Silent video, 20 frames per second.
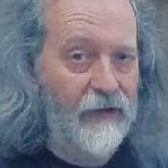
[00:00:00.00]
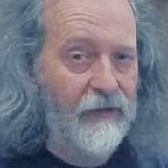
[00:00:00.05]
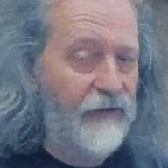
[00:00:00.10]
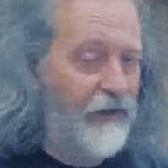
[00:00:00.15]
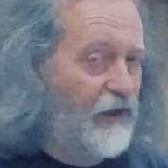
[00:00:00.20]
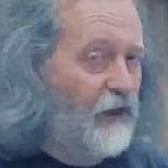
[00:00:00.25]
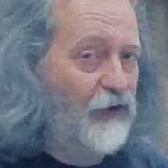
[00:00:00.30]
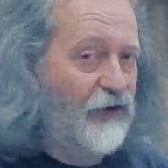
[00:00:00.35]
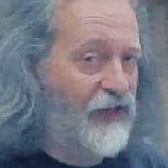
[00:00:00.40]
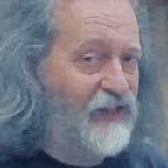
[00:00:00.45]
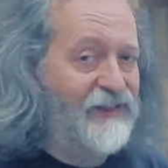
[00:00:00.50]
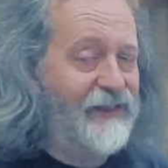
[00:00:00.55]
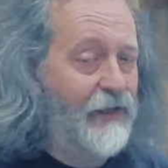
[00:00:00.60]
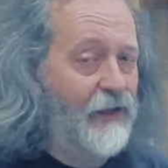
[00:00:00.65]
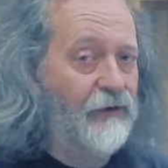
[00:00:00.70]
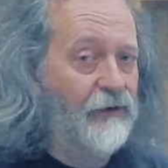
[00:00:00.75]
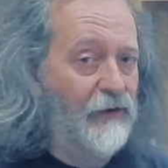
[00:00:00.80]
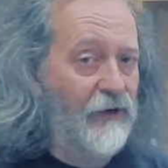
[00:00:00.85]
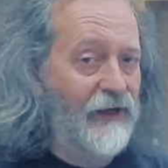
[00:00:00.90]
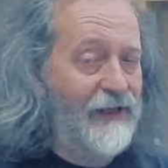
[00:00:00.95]
They're not going to
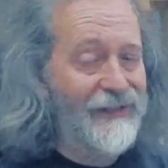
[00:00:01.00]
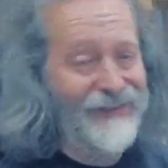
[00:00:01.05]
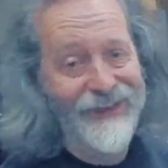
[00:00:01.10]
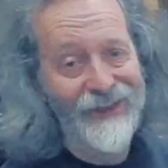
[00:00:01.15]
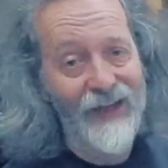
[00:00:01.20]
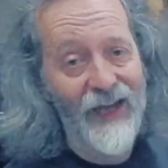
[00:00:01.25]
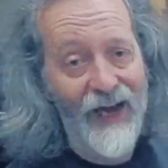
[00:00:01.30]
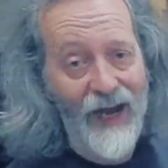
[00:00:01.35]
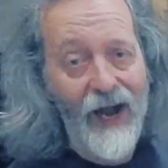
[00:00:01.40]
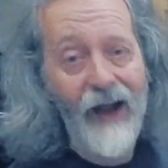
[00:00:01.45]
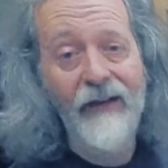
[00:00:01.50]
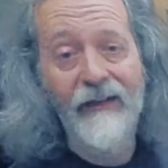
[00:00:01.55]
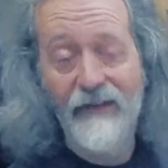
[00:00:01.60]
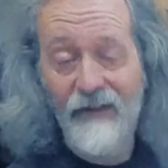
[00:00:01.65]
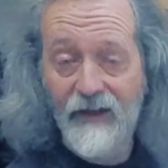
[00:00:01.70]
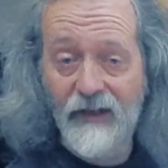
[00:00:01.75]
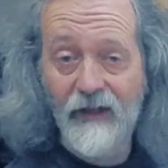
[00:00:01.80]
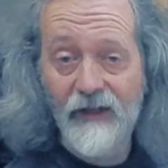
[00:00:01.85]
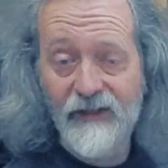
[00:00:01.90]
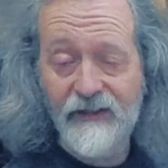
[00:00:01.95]
sound great and
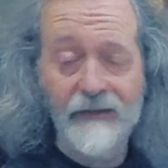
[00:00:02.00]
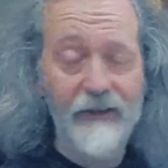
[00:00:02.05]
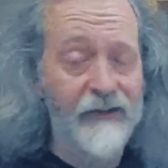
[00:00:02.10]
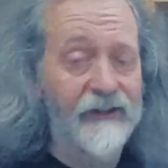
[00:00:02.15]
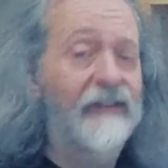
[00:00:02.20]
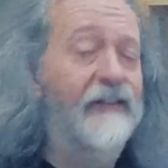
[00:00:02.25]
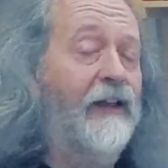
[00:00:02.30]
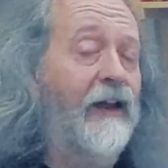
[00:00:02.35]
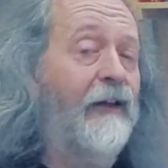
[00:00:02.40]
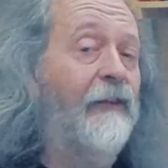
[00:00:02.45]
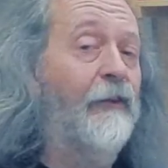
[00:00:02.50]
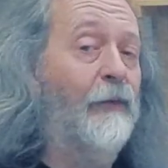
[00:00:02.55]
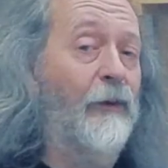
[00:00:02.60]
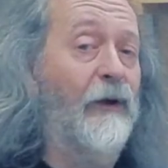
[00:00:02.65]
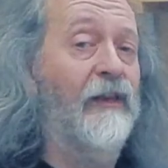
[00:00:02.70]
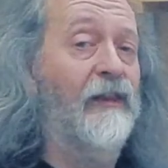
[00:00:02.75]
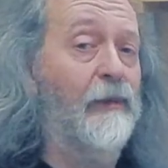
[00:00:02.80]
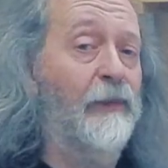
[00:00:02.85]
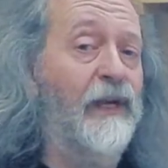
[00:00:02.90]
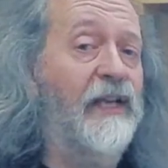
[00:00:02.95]
they're going to start to get in the
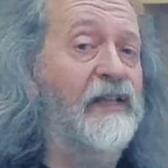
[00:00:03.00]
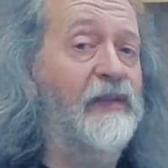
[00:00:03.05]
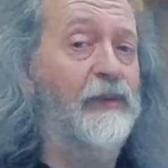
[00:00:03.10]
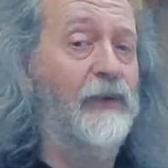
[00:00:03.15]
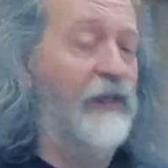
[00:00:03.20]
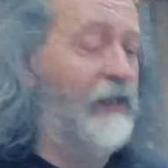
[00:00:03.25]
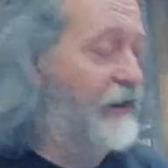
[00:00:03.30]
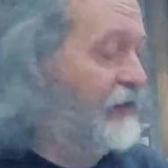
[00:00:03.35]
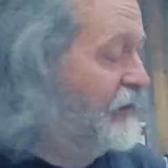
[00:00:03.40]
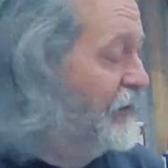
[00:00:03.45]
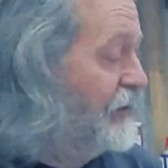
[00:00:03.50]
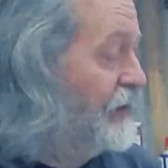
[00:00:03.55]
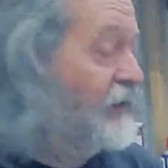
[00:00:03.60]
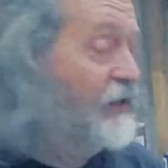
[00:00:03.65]
way of the bass player.